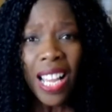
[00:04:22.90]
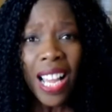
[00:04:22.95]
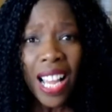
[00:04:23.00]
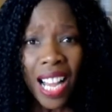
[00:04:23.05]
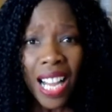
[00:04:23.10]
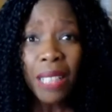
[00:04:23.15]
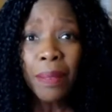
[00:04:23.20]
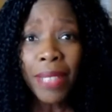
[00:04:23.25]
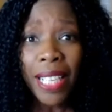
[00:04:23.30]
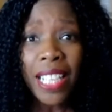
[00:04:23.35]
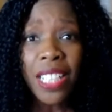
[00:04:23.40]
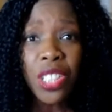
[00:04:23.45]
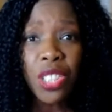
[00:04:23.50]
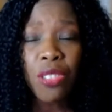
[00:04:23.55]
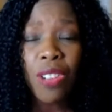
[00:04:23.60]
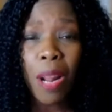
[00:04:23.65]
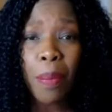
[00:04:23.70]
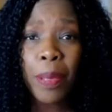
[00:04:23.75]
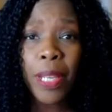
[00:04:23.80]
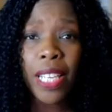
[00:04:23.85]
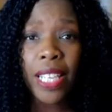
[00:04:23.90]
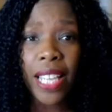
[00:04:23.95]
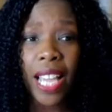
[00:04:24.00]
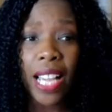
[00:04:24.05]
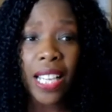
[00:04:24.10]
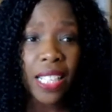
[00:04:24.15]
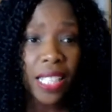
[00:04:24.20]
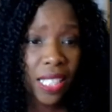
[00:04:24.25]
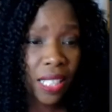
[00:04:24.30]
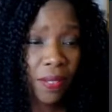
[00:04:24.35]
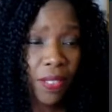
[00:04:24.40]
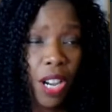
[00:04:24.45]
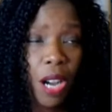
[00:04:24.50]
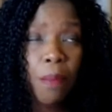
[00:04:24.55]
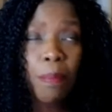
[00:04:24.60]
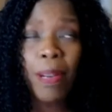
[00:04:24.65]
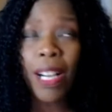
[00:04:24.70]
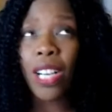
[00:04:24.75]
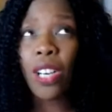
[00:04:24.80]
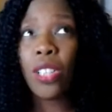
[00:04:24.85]
I'm getting scrappy again because I've come
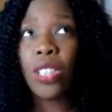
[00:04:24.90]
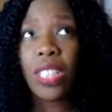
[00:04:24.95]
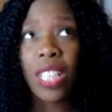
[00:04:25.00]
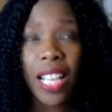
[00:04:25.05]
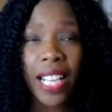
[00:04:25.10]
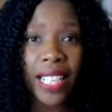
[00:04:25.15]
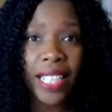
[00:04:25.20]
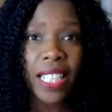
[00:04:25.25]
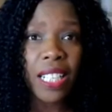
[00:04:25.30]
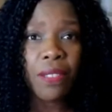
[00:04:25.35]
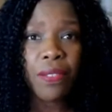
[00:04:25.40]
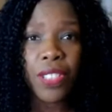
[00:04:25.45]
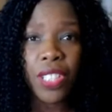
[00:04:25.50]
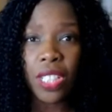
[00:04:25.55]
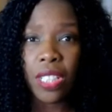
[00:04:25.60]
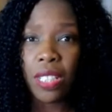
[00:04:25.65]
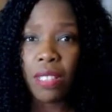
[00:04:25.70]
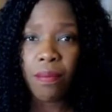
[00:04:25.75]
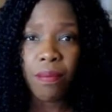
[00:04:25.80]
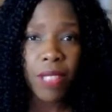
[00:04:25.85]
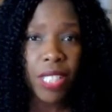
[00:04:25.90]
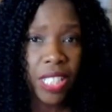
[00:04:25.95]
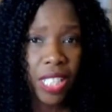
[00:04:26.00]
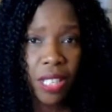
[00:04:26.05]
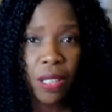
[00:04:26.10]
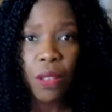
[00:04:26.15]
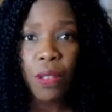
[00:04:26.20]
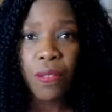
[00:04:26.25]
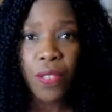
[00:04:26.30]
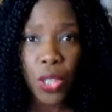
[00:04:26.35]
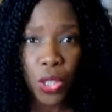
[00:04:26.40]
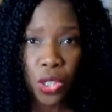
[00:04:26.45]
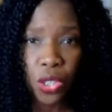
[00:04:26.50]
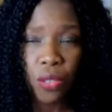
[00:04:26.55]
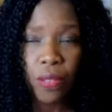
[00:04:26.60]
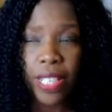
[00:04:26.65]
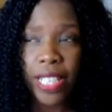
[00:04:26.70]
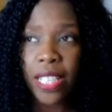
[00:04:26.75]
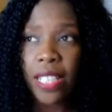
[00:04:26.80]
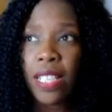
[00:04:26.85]
back online after a year of
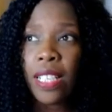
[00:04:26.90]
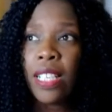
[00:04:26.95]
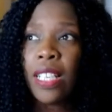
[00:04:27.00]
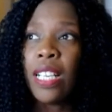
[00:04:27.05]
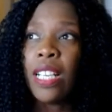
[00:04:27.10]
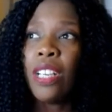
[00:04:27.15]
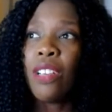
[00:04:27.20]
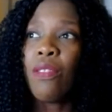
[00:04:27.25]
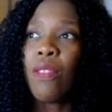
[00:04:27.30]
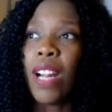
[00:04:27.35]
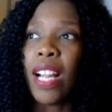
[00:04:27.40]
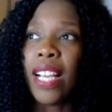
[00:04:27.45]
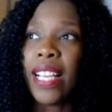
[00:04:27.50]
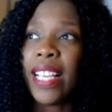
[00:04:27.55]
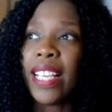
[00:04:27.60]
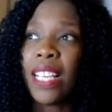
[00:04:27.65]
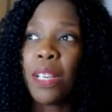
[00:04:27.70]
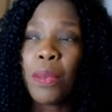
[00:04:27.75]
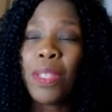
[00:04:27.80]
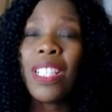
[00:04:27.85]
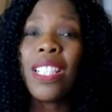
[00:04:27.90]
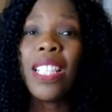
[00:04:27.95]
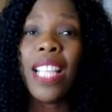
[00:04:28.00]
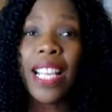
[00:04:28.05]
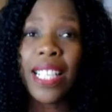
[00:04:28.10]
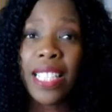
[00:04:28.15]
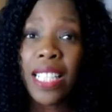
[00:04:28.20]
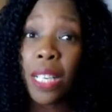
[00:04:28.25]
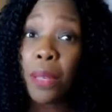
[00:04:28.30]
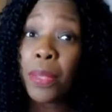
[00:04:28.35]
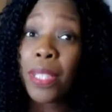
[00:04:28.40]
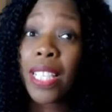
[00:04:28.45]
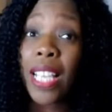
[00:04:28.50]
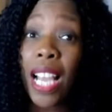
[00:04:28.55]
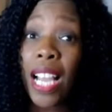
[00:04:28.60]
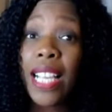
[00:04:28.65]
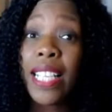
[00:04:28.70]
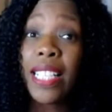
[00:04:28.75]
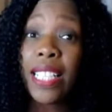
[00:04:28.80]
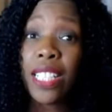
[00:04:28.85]
fostering, right? And I was led and I was
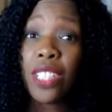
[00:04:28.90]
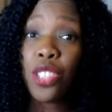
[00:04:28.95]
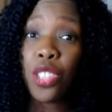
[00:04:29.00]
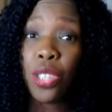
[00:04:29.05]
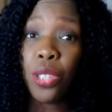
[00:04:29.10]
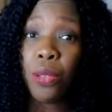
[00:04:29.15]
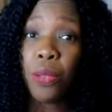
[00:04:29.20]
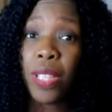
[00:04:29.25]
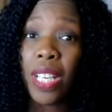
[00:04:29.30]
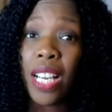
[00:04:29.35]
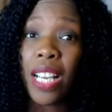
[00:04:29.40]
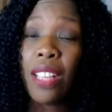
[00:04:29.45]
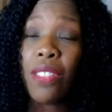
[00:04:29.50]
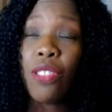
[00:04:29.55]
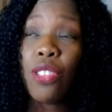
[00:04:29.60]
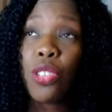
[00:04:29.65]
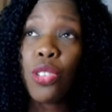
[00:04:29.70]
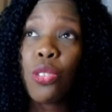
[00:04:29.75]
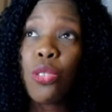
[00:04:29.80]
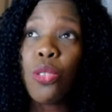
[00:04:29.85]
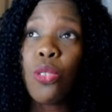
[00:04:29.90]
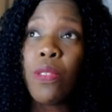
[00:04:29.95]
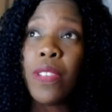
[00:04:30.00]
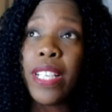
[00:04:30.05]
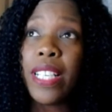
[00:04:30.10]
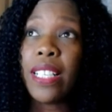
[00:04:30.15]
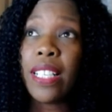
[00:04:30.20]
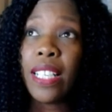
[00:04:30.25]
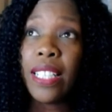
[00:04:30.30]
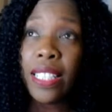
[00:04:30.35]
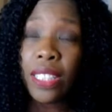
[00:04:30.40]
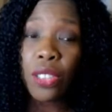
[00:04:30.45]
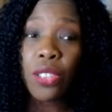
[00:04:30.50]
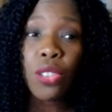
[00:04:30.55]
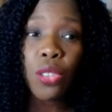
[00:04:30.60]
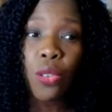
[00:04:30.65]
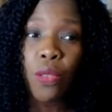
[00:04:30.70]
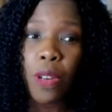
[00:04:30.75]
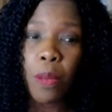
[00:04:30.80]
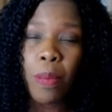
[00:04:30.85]
guided to that. And a little
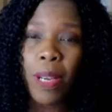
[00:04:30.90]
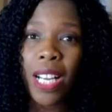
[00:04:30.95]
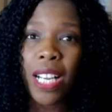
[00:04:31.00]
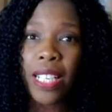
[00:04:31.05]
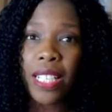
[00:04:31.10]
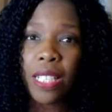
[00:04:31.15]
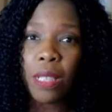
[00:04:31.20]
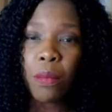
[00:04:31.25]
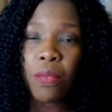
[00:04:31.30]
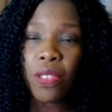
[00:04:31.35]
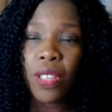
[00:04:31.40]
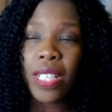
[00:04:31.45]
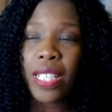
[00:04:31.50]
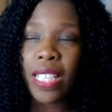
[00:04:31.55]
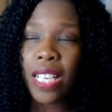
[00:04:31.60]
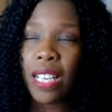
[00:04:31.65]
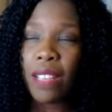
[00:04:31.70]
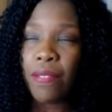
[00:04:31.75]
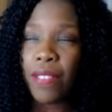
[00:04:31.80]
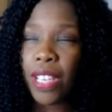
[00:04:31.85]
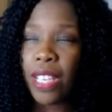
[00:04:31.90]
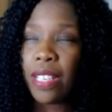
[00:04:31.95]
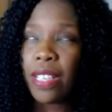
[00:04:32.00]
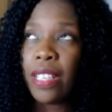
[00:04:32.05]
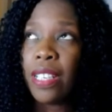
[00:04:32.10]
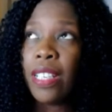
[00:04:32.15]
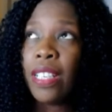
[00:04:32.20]
story behind it before I dive in,